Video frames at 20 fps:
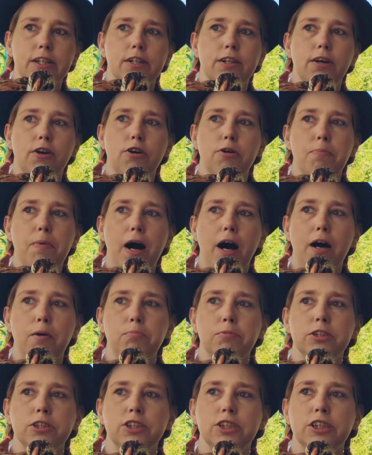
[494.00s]
her mom
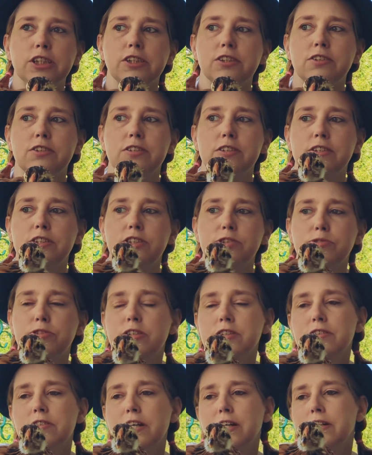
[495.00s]
was she was
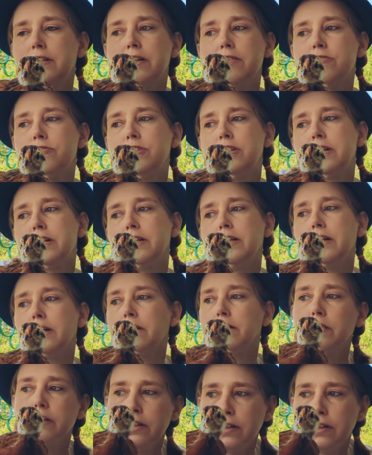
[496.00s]
just like another chicken there.